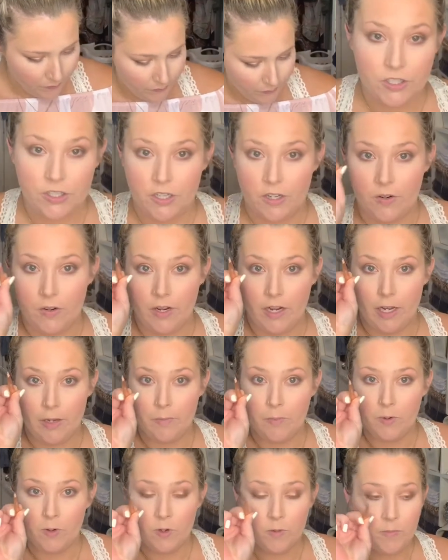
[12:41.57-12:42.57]
So I
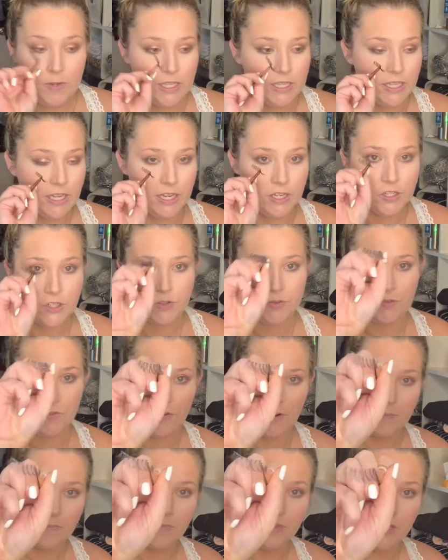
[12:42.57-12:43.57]
pull my lash
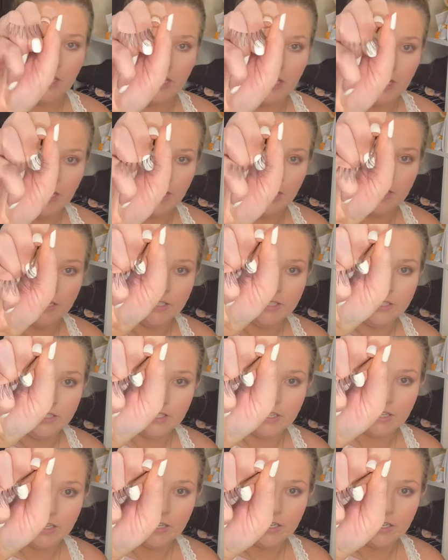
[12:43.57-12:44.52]
from the end,